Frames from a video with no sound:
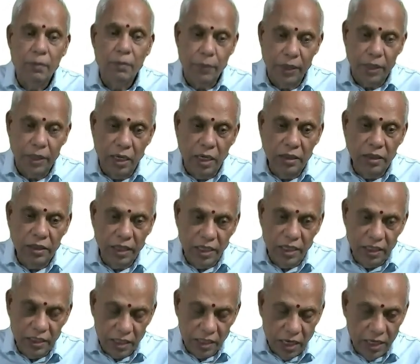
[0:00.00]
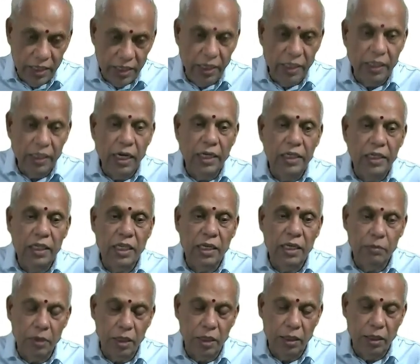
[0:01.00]
Because A is already greater
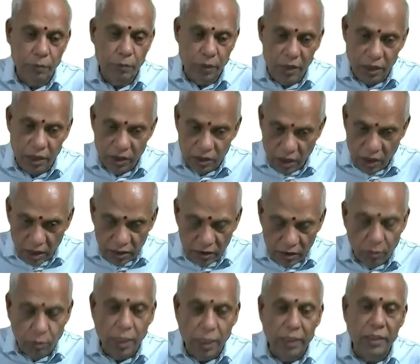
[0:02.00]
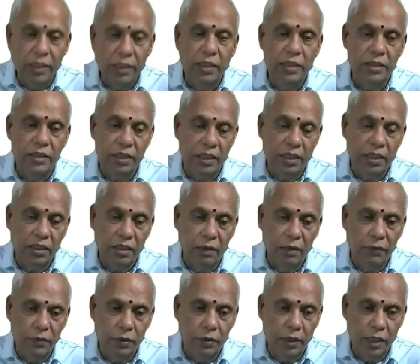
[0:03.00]
than B, B is also greater than C.
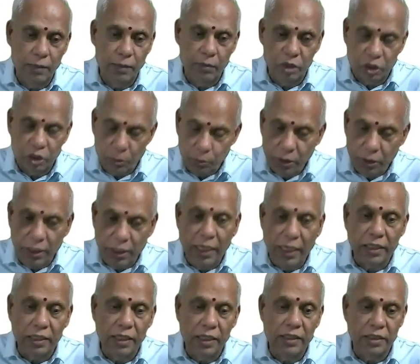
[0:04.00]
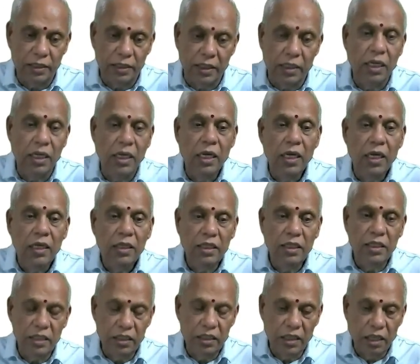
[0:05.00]
Therefore, A must be greater than C.
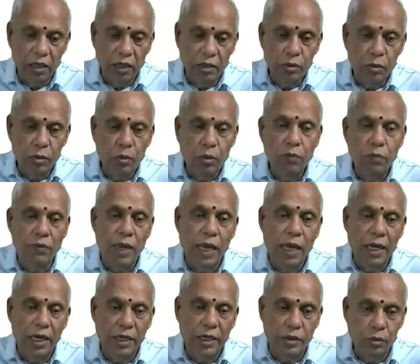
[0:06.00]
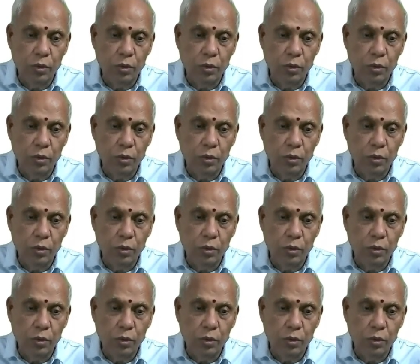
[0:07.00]
This is also valid.